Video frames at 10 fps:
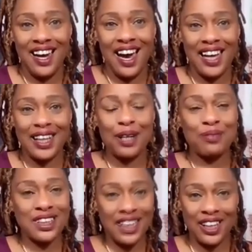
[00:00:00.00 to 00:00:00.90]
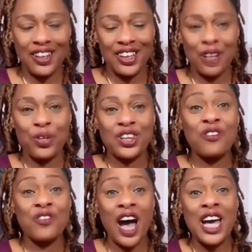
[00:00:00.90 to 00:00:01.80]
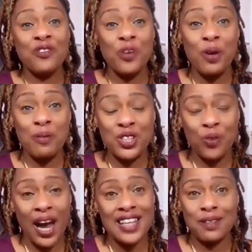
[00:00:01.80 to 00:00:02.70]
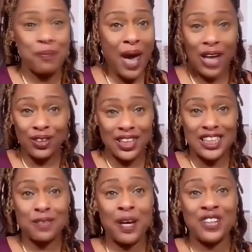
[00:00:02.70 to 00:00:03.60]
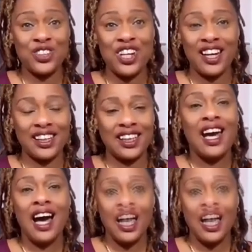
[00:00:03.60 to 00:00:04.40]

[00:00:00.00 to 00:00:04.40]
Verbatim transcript: I am T. Erica with the Fight for Women's Rights Battle Against Patriarchy.